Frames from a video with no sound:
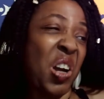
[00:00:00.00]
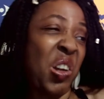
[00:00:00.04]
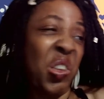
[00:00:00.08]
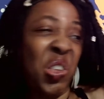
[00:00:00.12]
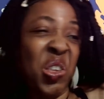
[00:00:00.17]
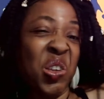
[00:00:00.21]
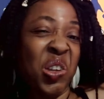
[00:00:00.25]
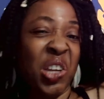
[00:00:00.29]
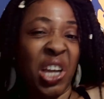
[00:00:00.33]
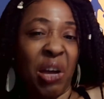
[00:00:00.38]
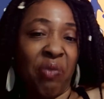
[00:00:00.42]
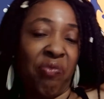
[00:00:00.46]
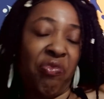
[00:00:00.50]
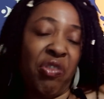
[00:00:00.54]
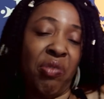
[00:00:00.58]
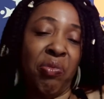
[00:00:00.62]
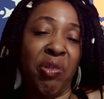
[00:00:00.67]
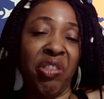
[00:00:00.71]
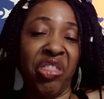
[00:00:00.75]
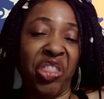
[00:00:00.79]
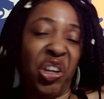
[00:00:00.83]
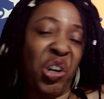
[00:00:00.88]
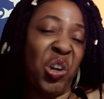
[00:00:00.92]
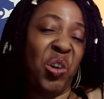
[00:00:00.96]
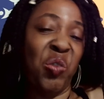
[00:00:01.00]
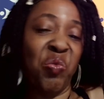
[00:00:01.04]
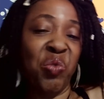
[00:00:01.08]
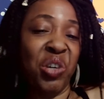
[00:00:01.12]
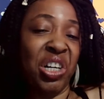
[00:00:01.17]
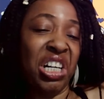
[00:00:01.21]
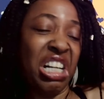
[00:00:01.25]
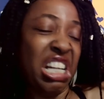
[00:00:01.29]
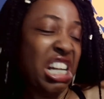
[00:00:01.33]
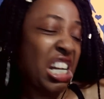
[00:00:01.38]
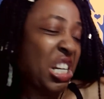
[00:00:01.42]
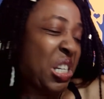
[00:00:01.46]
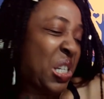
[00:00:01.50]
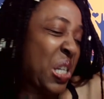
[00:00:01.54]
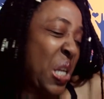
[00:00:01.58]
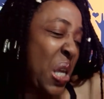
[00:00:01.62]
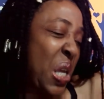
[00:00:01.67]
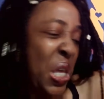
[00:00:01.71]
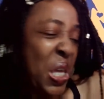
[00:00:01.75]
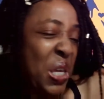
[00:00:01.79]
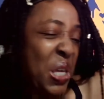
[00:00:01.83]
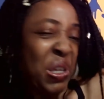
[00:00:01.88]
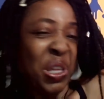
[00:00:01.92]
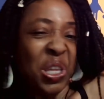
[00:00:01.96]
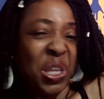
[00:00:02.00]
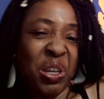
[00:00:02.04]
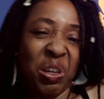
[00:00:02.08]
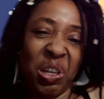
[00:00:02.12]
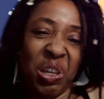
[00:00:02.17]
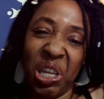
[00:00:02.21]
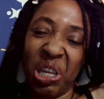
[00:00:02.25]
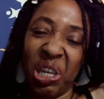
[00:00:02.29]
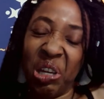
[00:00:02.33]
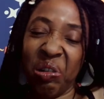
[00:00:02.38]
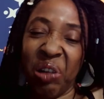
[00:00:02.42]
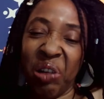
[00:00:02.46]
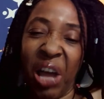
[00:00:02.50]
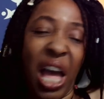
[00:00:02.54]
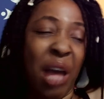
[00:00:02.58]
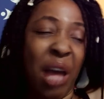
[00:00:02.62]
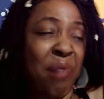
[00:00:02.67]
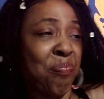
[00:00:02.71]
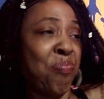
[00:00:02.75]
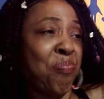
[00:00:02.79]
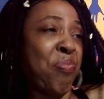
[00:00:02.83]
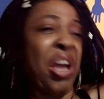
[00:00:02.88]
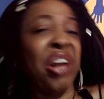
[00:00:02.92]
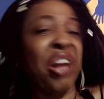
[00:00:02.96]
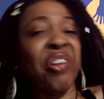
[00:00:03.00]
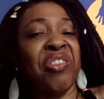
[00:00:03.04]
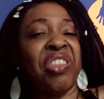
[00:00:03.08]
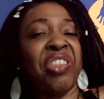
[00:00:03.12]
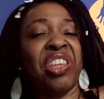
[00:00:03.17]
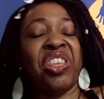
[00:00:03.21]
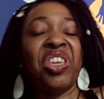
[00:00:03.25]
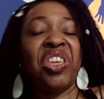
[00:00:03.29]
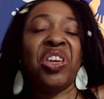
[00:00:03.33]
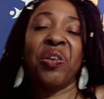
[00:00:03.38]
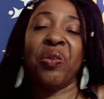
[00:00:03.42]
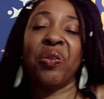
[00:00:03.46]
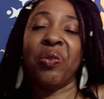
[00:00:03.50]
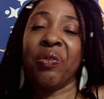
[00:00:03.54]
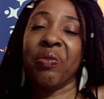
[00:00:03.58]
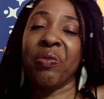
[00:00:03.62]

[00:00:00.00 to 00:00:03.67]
Oh, you come from a third world country. I'm better than you.